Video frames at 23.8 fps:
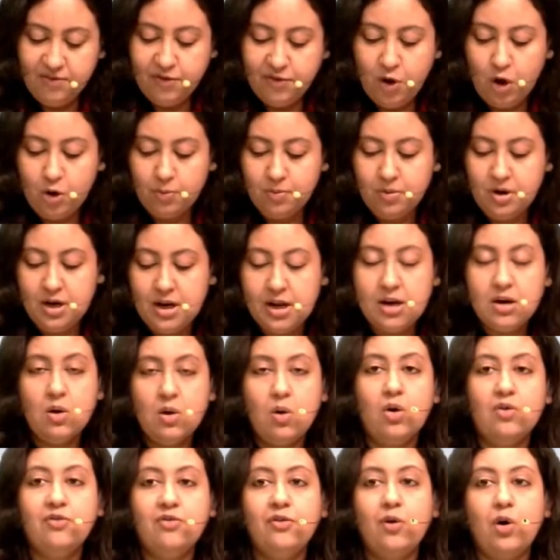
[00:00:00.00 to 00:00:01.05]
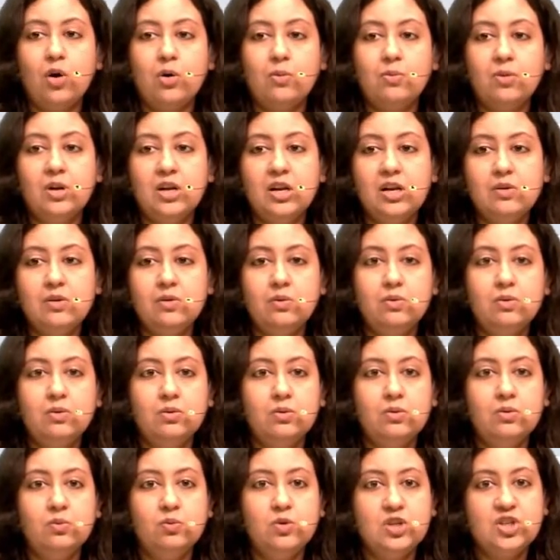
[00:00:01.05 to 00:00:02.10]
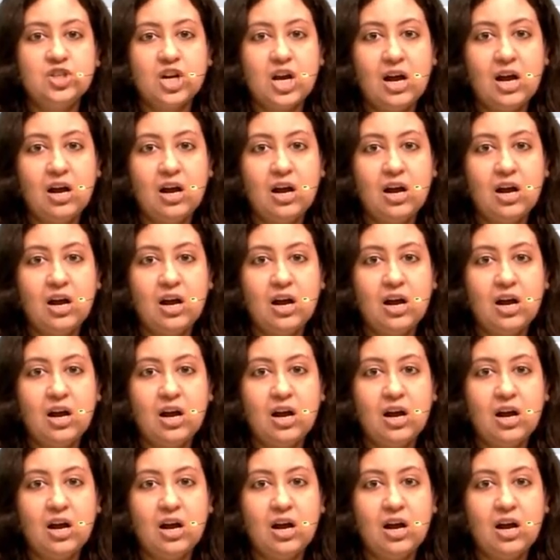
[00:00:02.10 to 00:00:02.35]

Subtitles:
formalin or formalin which